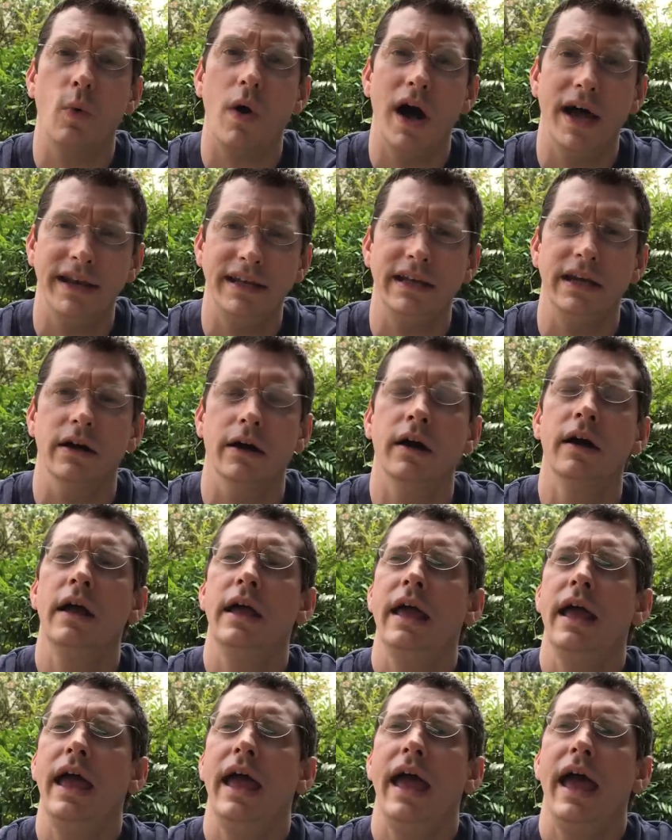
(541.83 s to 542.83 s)
1 here.
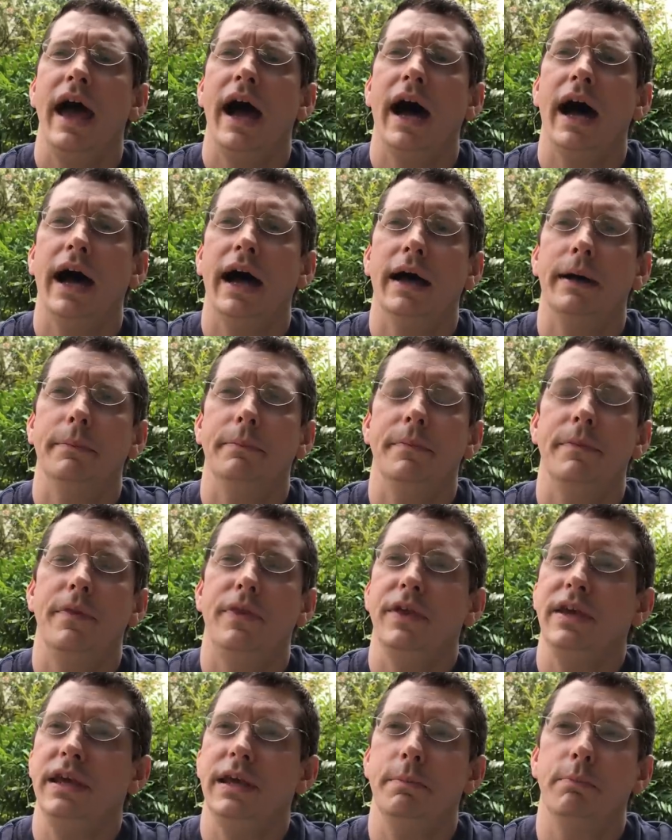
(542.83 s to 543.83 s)

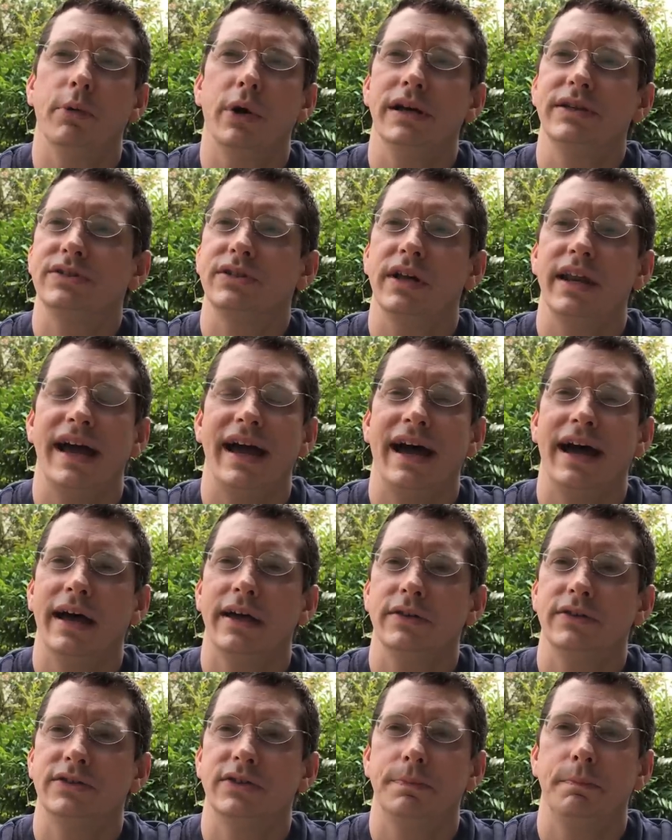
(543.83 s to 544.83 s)
The bracelet
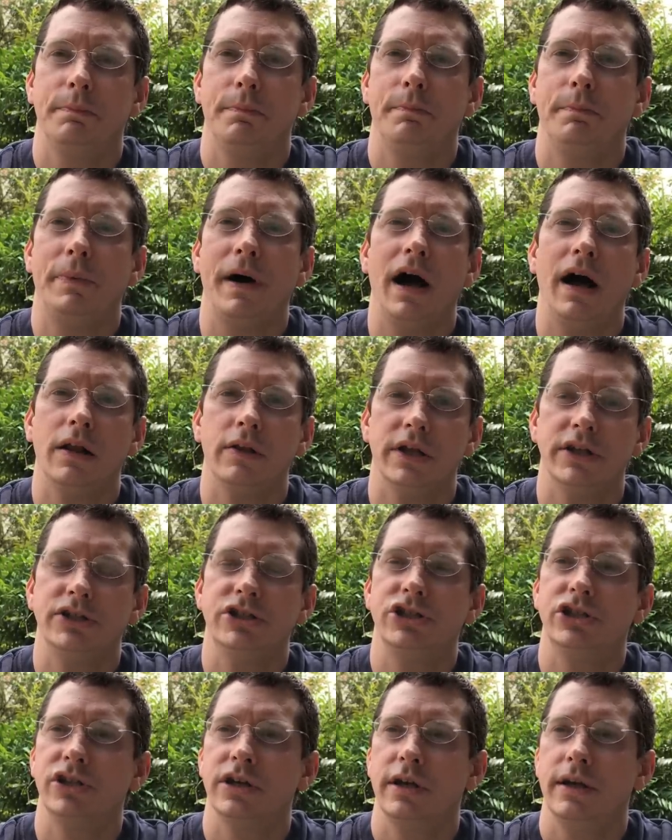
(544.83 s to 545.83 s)
has
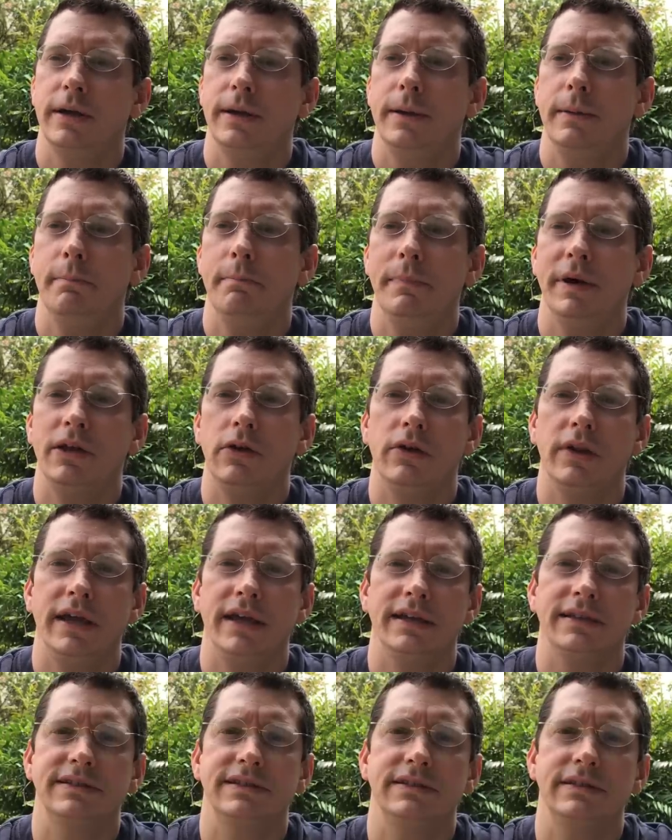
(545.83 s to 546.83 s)
polished middle
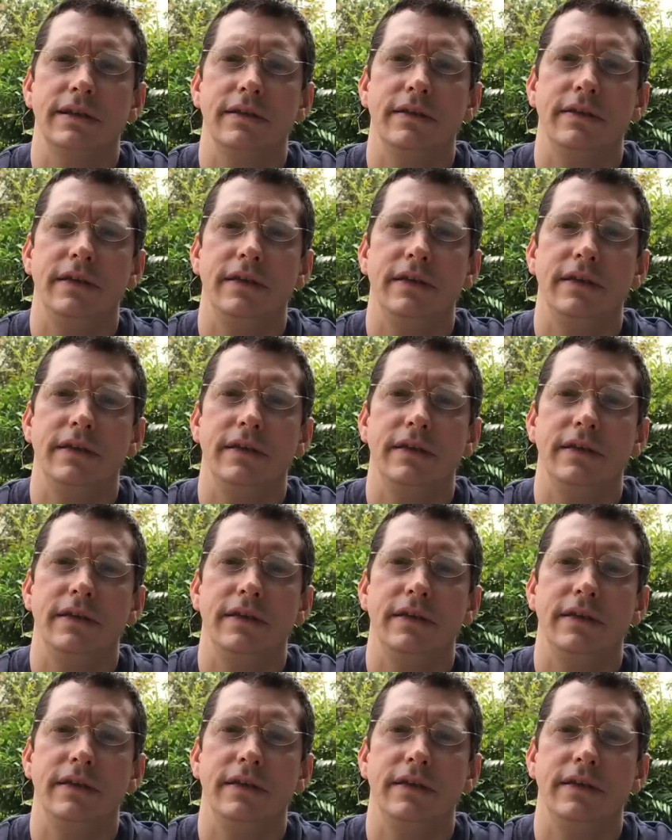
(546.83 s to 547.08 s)
links.